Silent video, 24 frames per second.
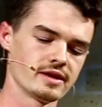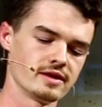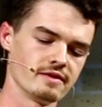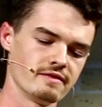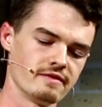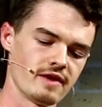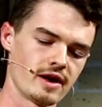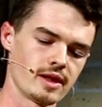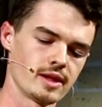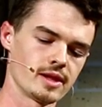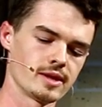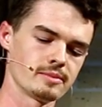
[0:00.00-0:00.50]

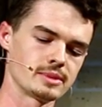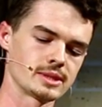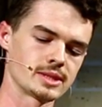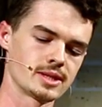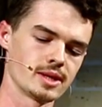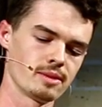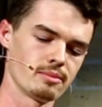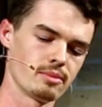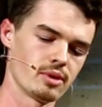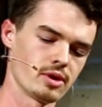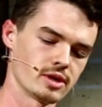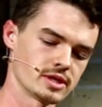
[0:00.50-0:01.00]
develops
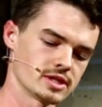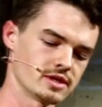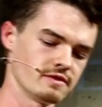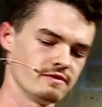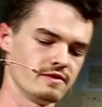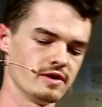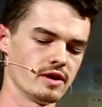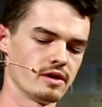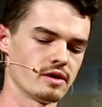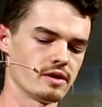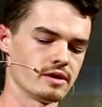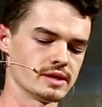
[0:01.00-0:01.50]

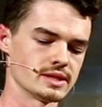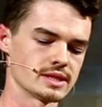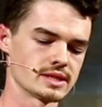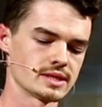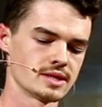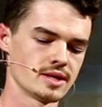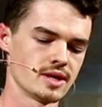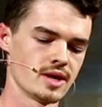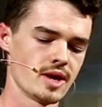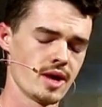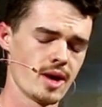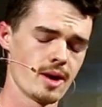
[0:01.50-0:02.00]

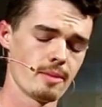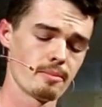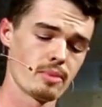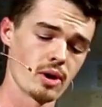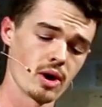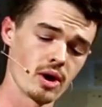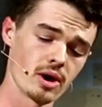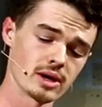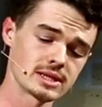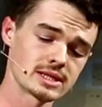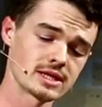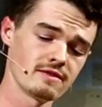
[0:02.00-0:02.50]
perseverance.
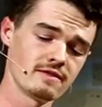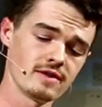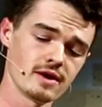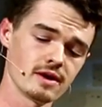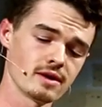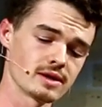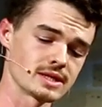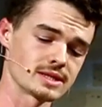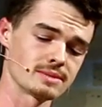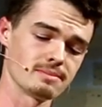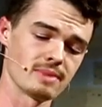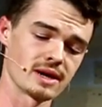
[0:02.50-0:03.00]

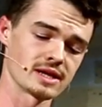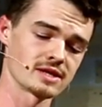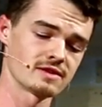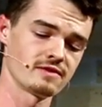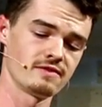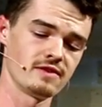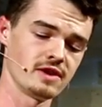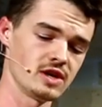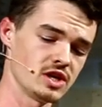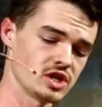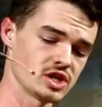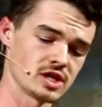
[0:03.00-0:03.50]
Perseverance must
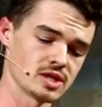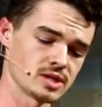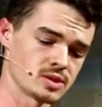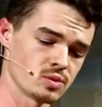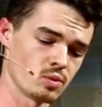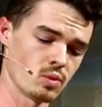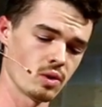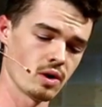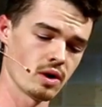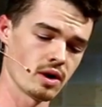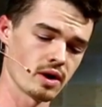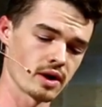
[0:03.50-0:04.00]
finish its
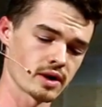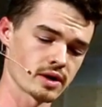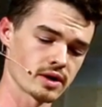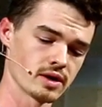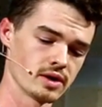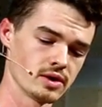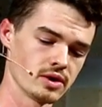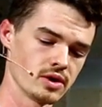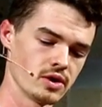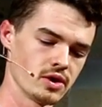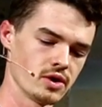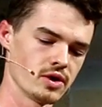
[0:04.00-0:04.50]
work
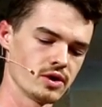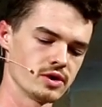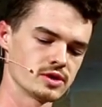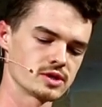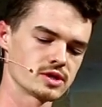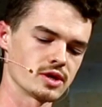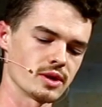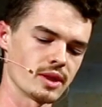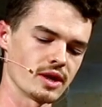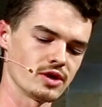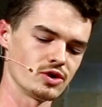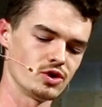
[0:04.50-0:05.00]

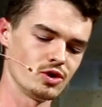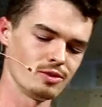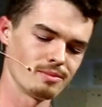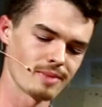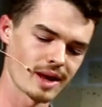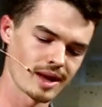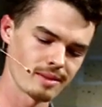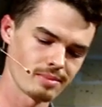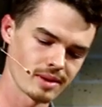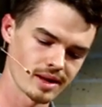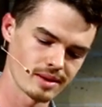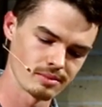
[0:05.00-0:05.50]
so that you
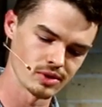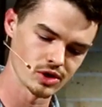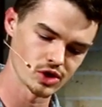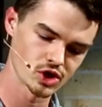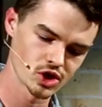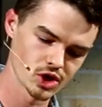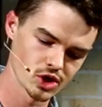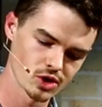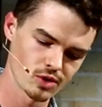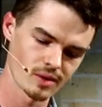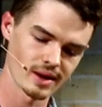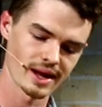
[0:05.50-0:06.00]
may be
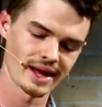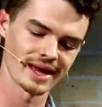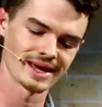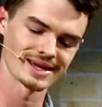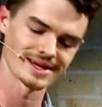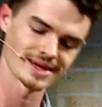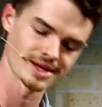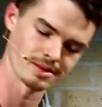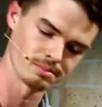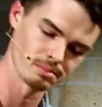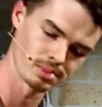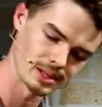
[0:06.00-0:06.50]
mature
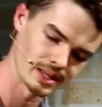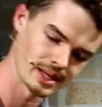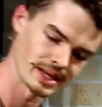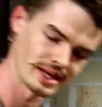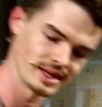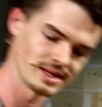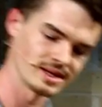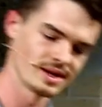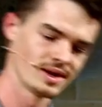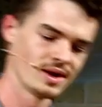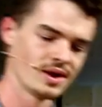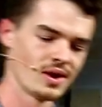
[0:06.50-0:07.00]
and
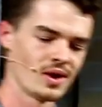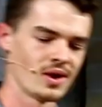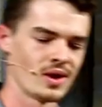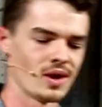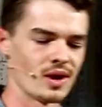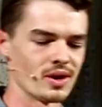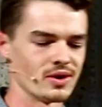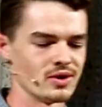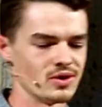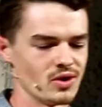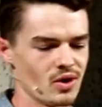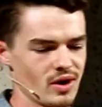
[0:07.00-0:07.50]
complete,
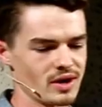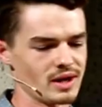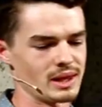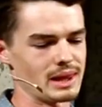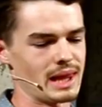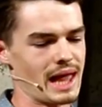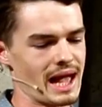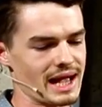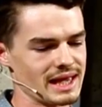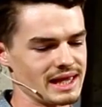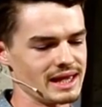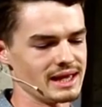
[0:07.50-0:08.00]
not
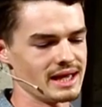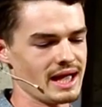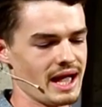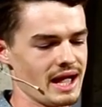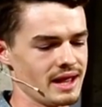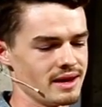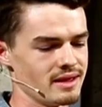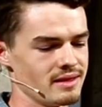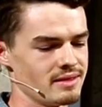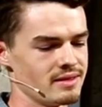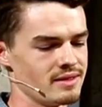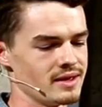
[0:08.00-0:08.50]
lacking
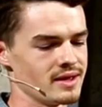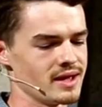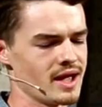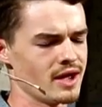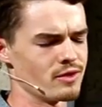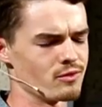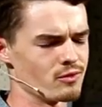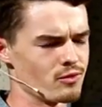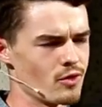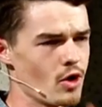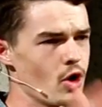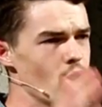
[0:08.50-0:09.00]
anything."
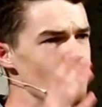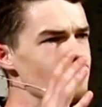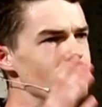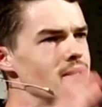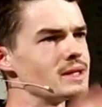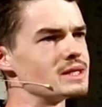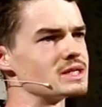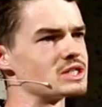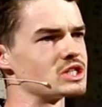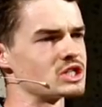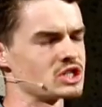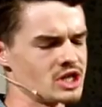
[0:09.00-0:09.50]
And
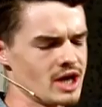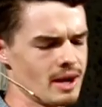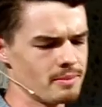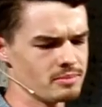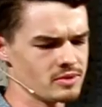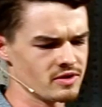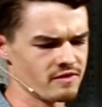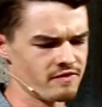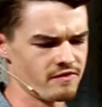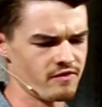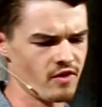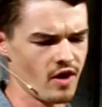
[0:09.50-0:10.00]
Romans
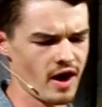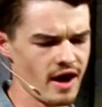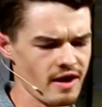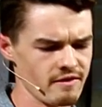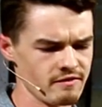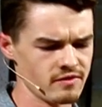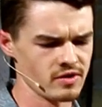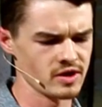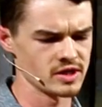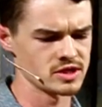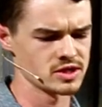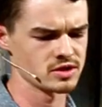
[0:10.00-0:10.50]
chapter
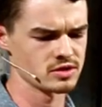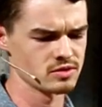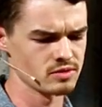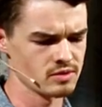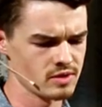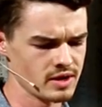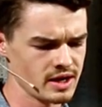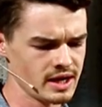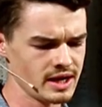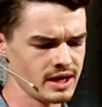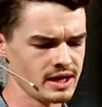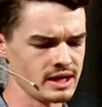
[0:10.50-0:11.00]
5, verse
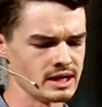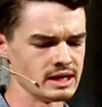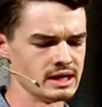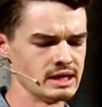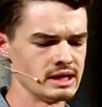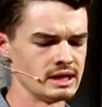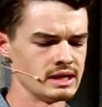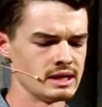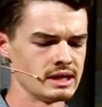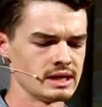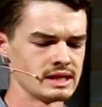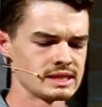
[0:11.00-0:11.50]
3
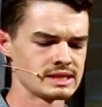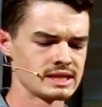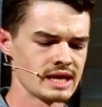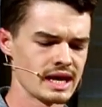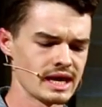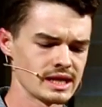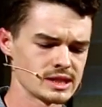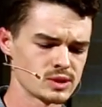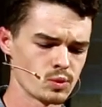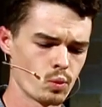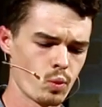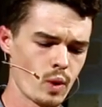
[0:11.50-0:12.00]

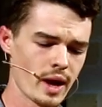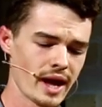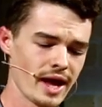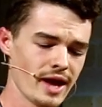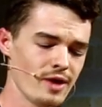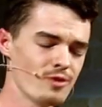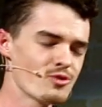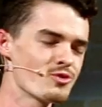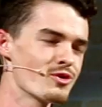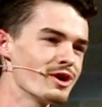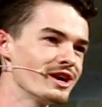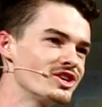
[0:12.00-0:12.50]
says,
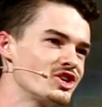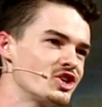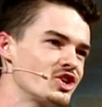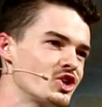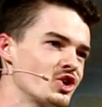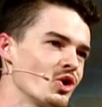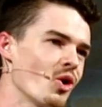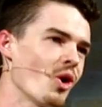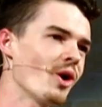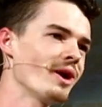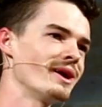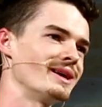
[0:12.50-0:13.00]
"We
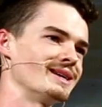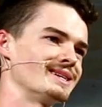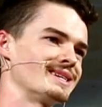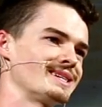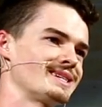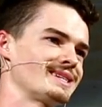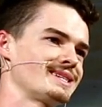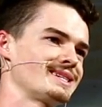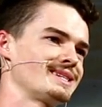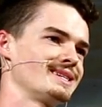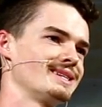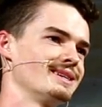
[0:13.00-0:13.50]

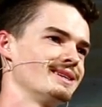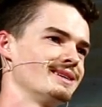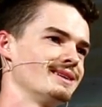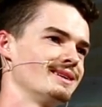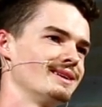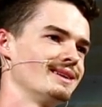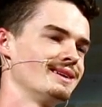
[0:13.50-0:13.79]
rejoice